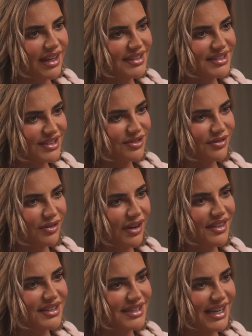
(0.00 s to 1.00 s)
And did you feel
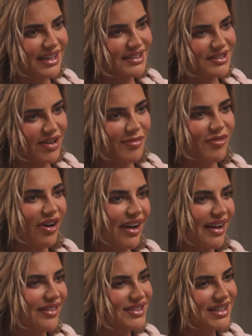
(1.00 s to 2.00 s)
like the second time,
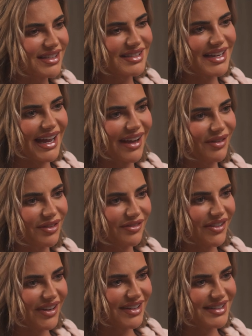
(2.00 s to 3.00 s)
right, I've sussed it out the
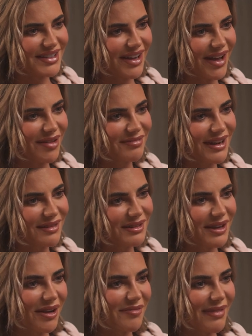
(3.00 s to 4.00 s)
first time, let
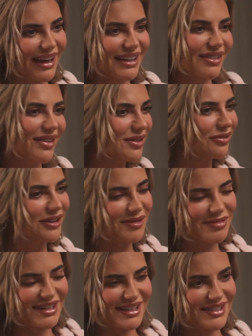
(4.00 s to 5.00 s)
me go back, not in the 3-piece